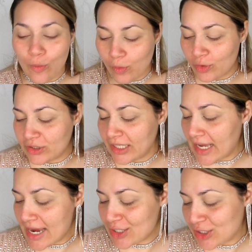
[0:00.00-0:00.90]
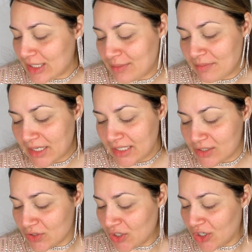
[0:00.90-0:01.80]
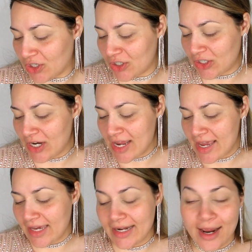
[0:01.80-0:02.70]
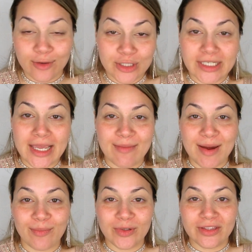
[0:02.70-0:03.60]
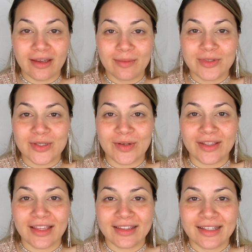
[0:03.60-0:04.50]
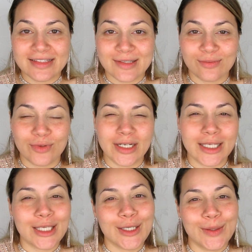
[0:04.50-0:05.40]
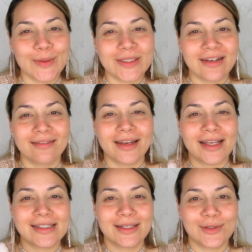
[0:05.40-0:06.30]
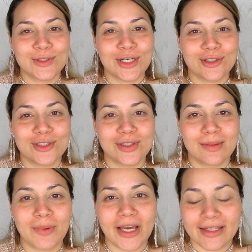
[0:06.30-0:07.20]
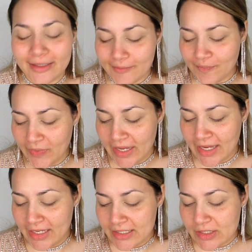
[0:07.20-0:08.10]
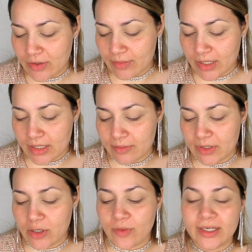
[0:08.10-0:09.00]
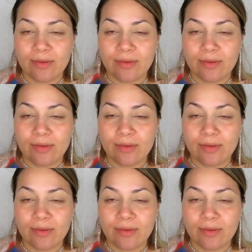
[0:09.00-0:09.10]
what they actually mean to her and how she came up with them. So I think that's really cute and nice little touch to the palette. So I'm gonna be going